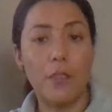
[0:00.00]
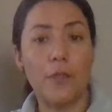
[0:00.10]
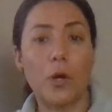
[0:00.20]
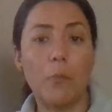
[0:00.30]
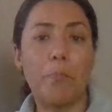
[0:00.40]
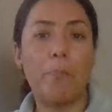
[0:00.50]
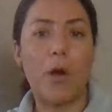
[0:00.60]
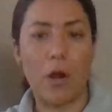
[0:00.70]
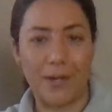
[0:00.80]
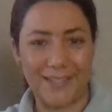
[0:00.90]
there are
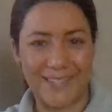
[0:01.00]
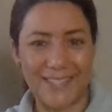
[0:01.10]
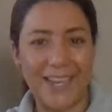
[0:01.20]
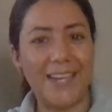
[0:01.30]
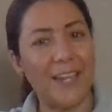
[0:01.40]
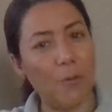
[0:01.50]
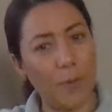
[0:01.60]
parts, and I